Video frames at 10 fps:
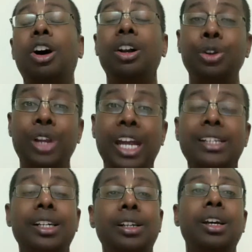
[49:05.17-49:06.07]
or
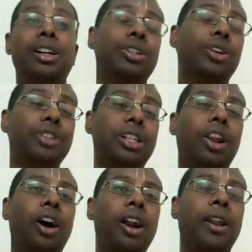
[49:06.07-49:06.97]
united with the
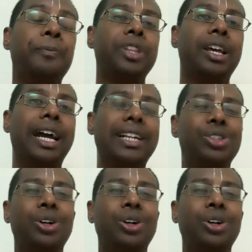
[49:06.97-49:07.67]
Lord, right?